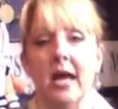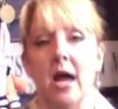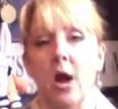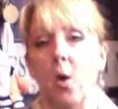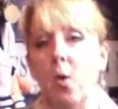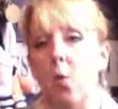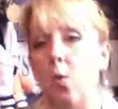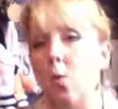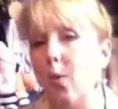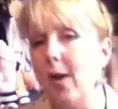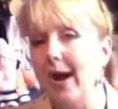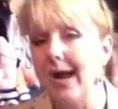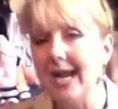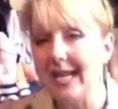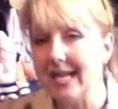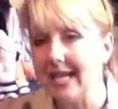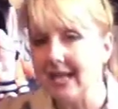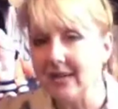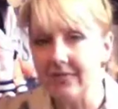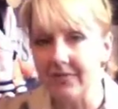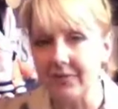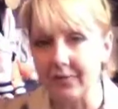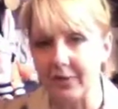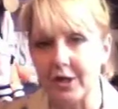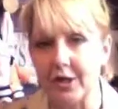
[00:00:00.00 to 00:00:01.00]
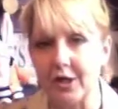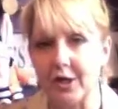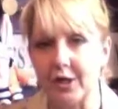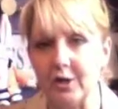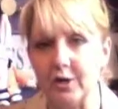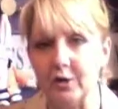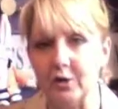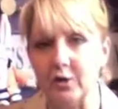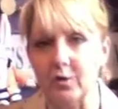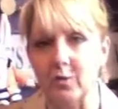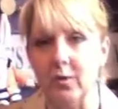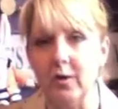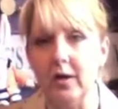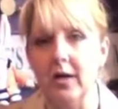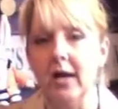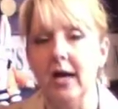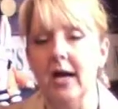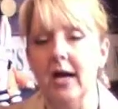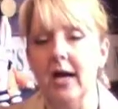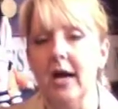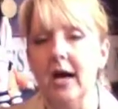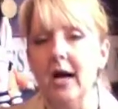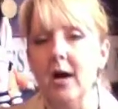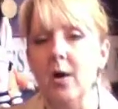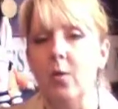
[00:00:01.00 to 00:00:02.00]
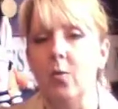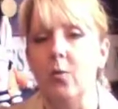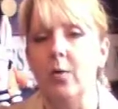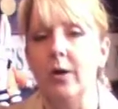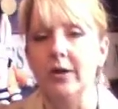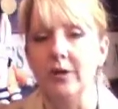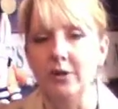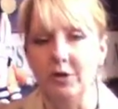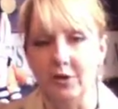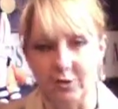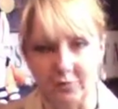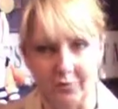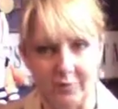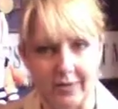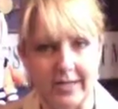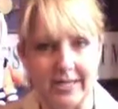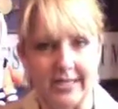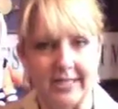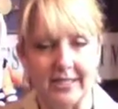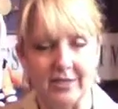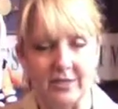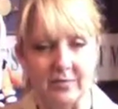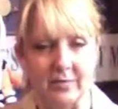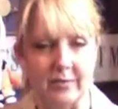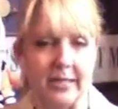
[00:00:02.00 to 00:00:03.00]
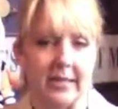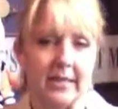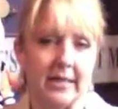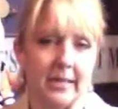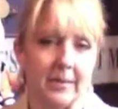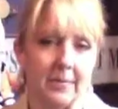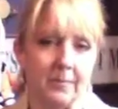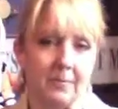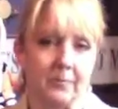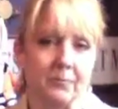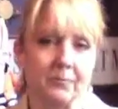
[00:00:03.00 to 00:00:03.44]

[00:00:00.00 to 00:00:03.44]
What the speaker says: waiting for you when you're ready to read them.